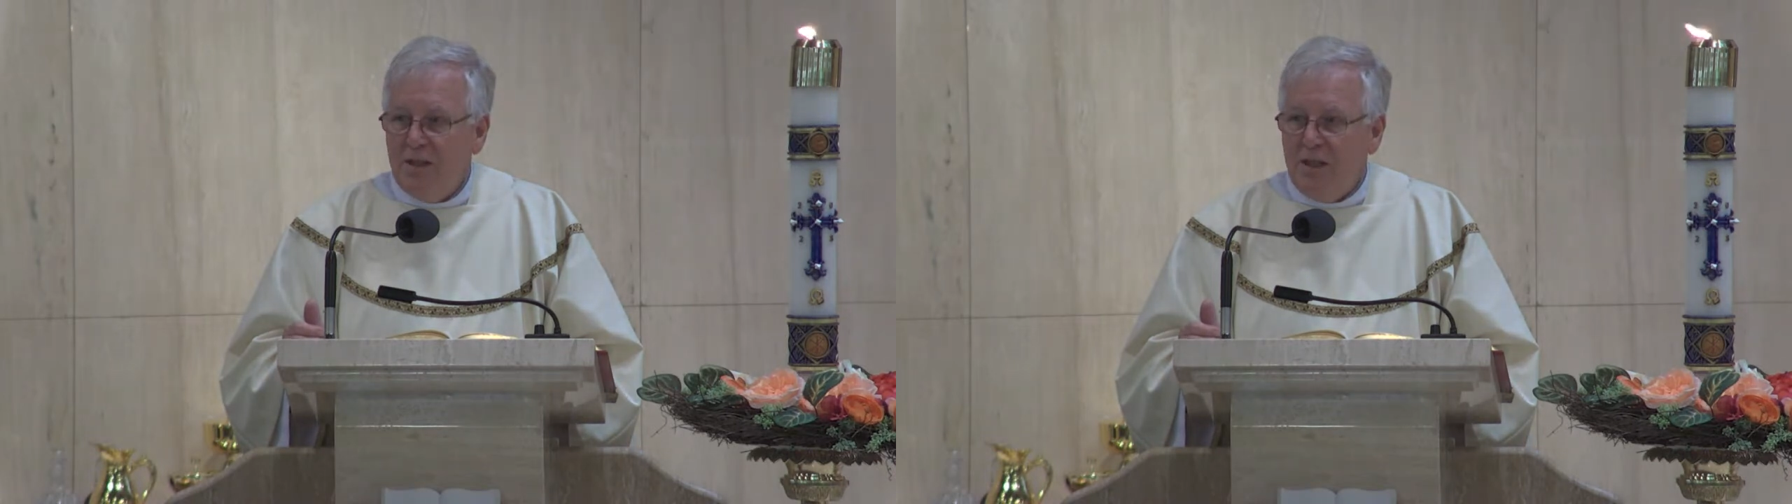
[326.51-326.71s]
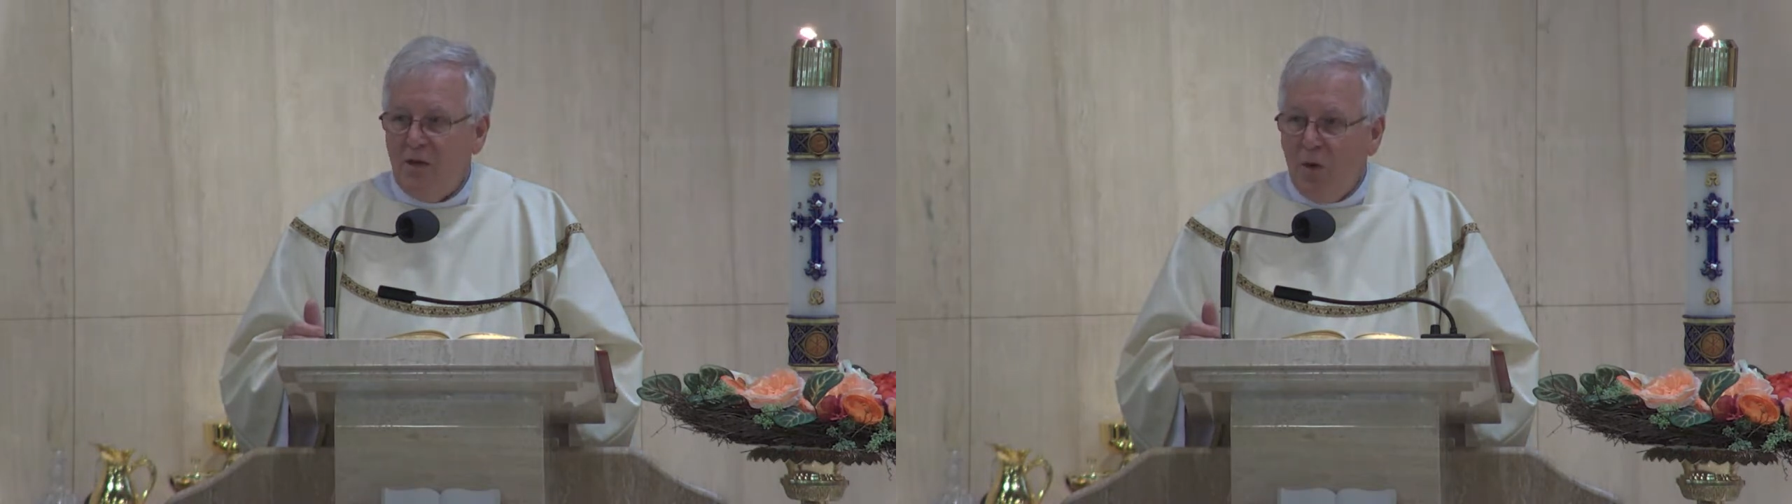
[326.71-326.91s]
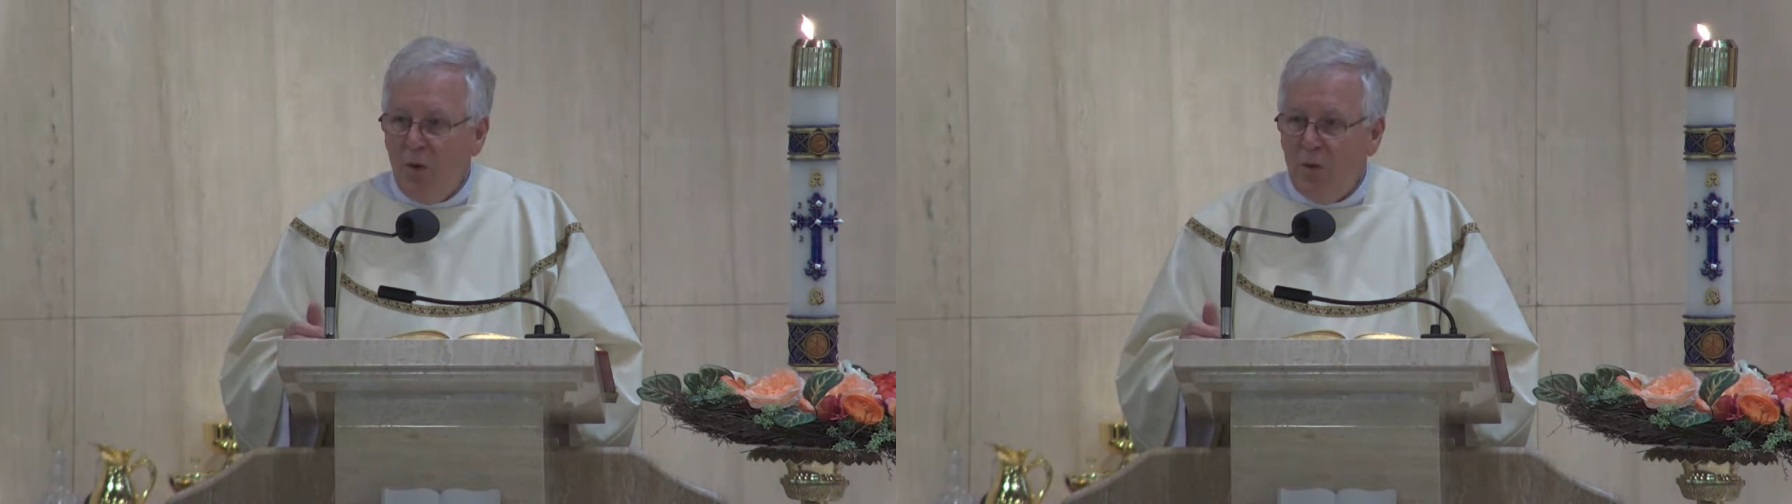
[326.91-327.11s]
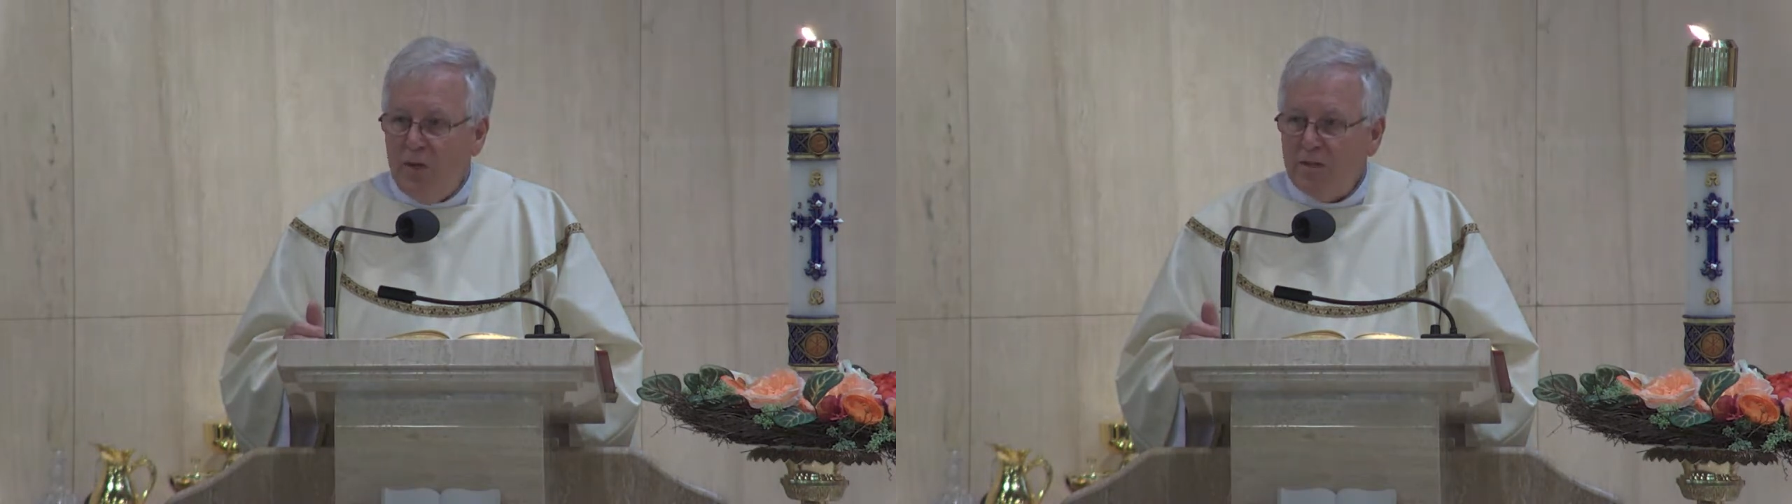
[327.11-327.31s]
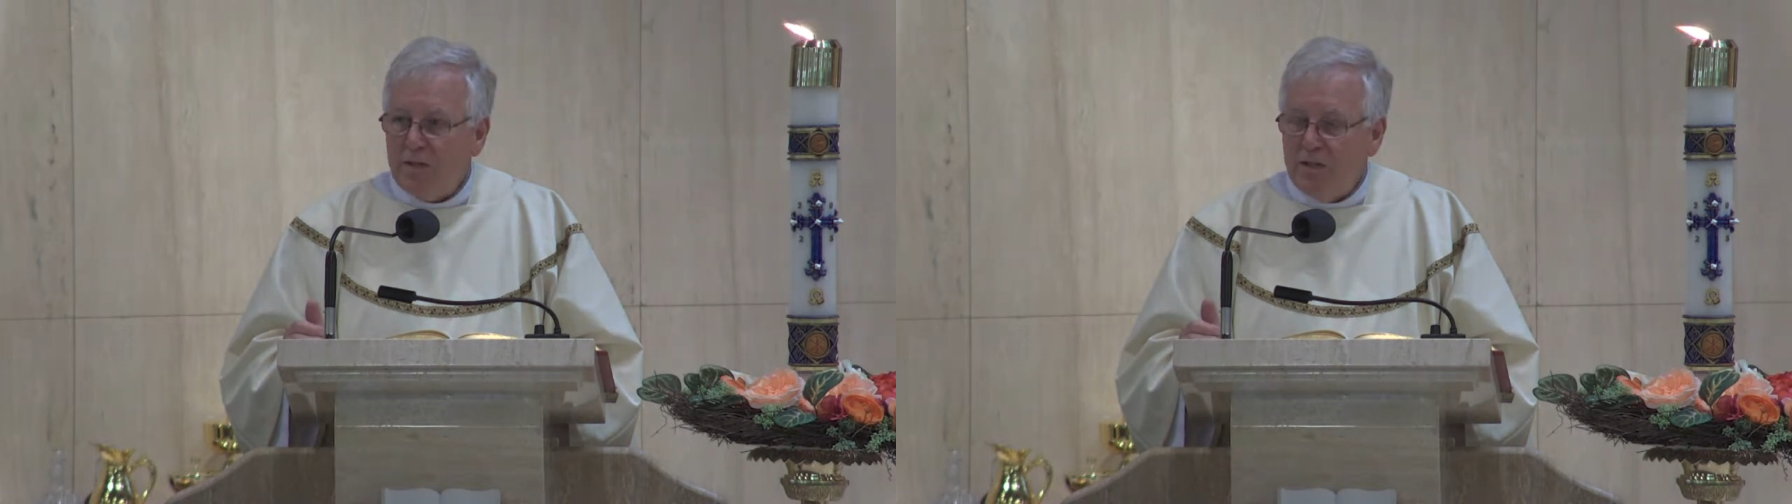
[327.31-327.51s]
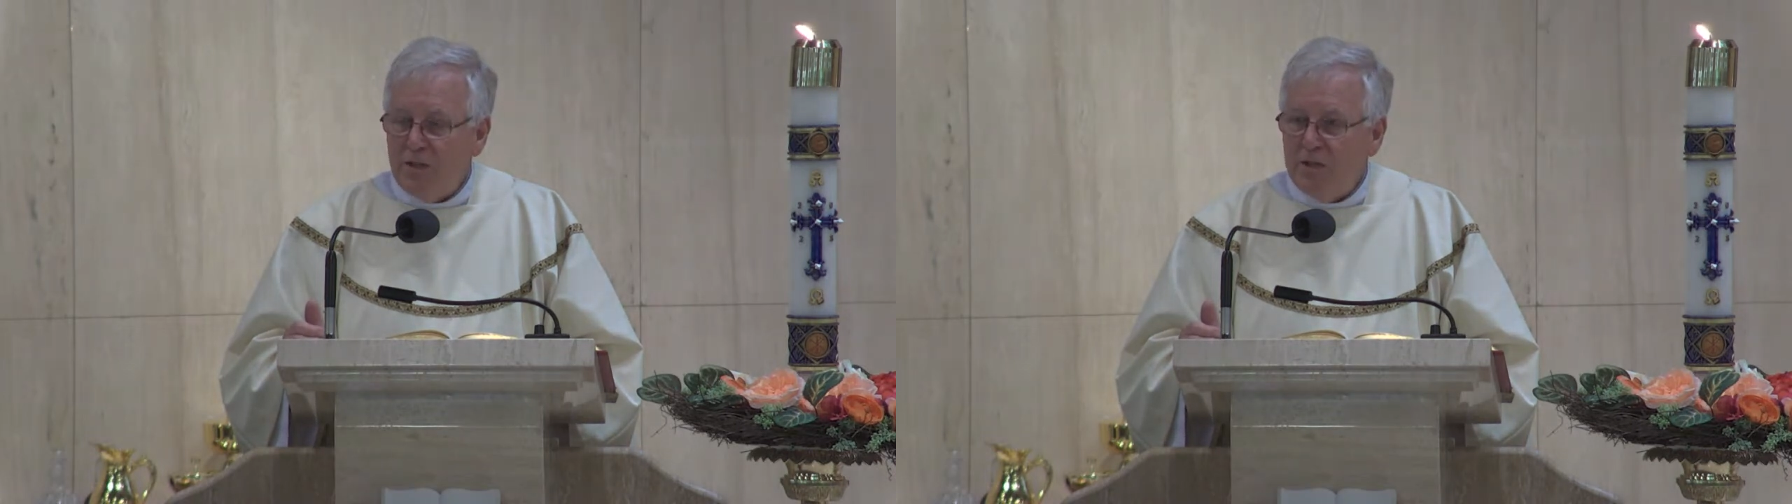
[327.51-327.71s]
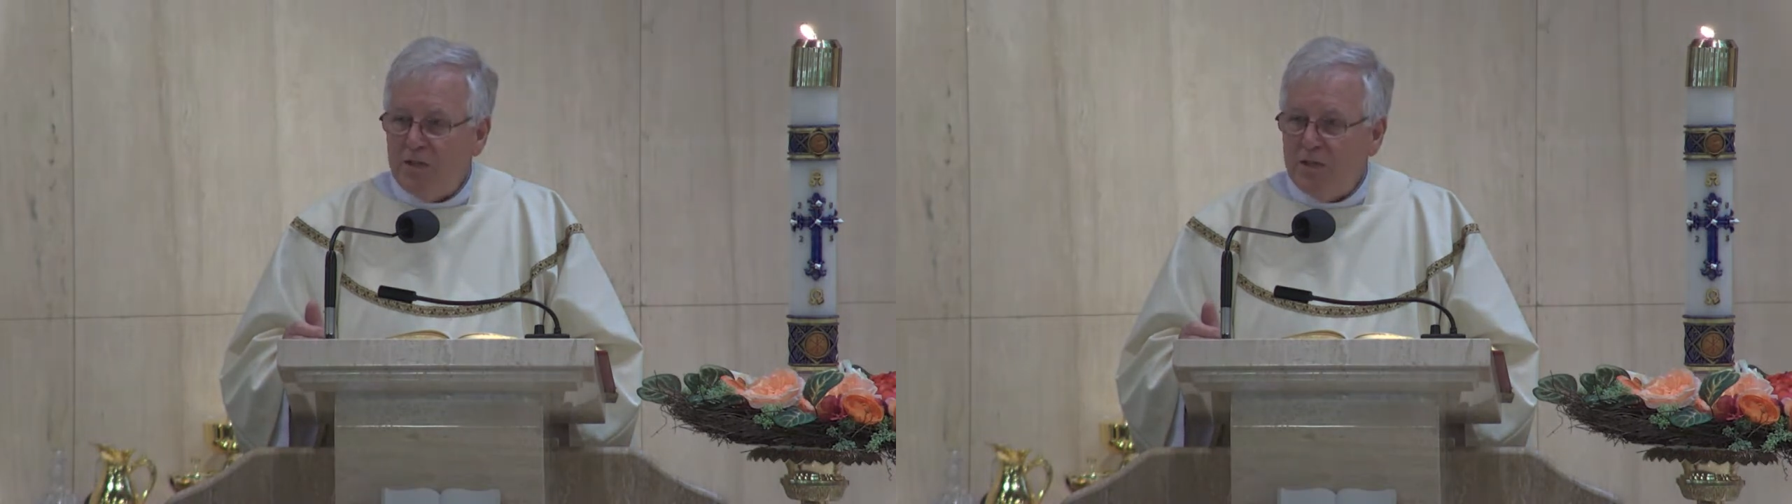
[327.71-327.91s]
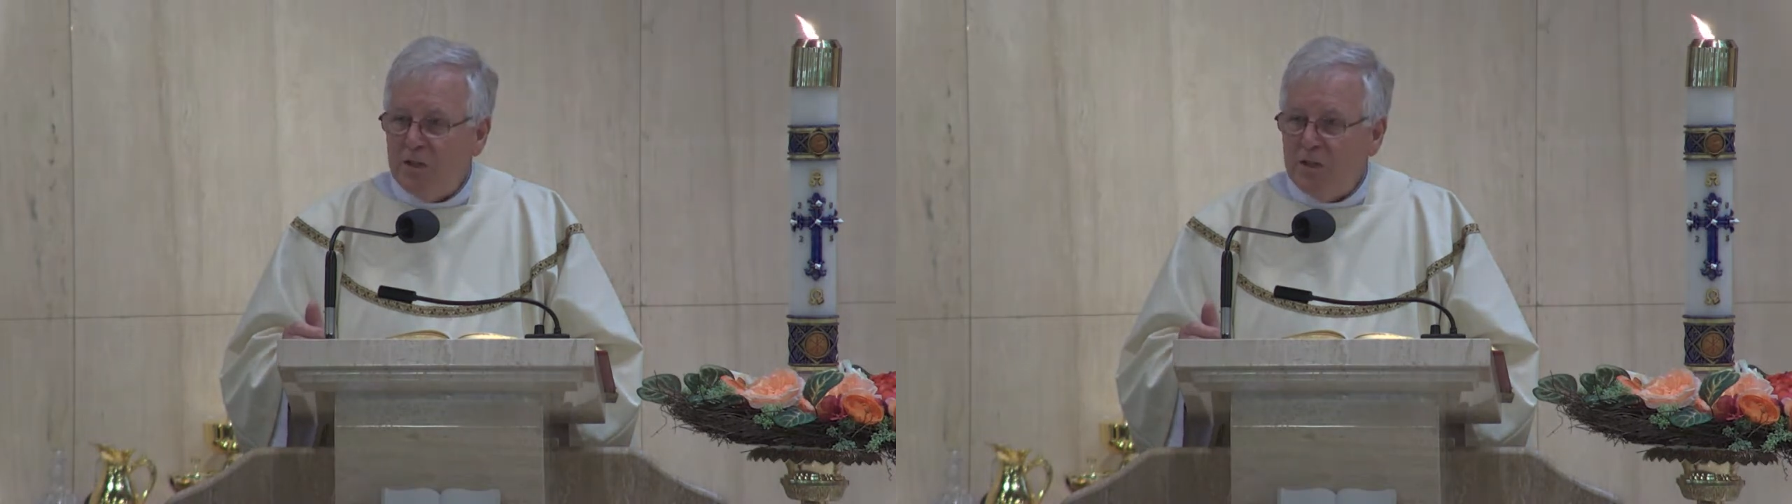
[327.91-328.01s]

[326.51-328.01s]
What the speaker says: and always, and Jesus